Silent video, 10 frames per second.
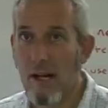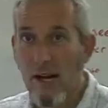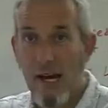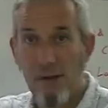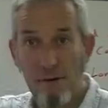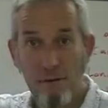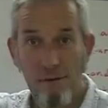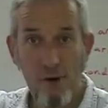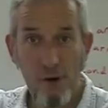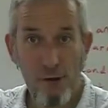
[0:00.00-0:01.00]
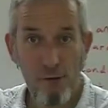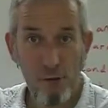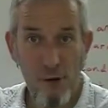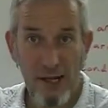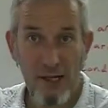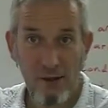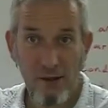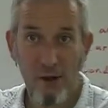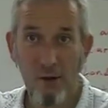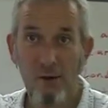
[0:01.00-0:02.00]
And the further away you
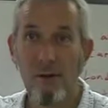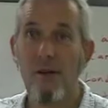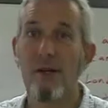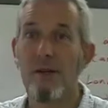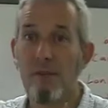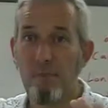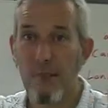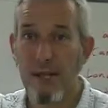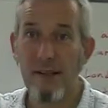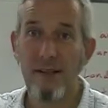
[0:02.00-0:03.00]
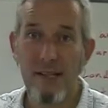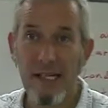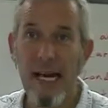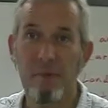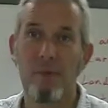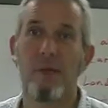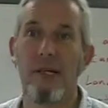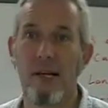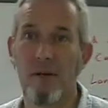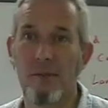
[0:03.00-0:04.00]
go, the bigger the gap
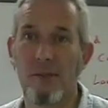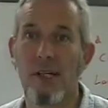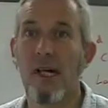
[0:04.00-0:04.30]
becomes.